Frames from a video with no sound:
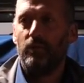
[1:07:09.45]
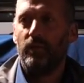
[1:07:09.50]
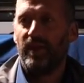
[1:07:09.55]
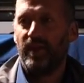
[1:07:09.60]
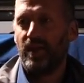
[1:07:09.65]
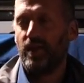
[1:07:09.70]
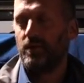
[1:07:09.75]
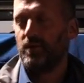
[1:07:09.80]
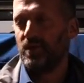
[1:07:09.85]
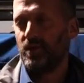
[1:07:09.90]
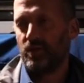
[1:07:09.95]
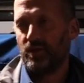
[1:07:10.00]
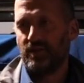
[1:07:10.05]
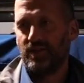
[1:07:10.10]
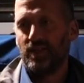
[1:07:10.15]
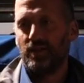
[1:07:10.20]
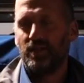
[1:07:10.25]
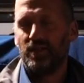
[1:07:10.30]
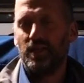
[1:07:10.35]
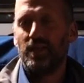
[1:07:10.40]
with those sort
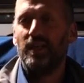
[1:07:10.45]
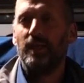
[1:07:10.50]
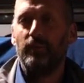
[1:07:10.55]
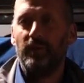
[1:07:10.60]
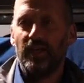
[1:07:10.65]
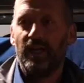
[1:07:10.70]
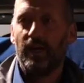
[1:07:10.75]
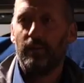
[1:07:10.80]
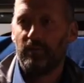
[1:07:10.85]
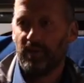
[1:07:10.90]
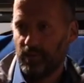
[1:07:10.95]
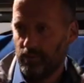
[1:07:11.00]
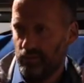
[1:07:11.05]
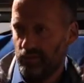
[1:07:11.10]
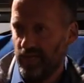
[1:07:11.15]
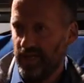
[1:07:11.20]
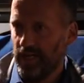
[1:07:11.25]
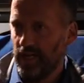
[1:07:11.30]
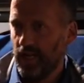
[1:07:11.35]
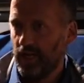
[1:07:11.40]
of, as long as you keep your numbers
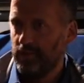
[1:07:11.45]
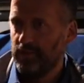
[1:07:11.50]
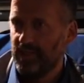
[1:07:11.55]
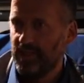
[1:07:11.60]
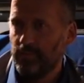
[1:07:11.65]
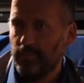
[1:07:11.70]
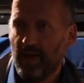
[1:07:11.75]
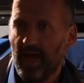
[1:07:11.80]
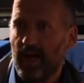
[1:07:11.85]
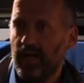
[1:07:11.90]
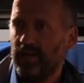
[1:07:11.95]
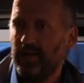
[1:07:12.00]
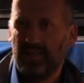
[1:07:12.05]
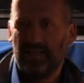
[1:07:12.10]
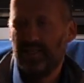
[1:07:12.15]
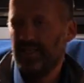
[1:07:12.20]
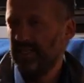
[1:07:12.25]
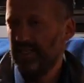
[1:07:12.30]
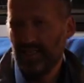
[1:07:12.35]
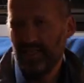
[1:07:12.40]
pretty close to balanced,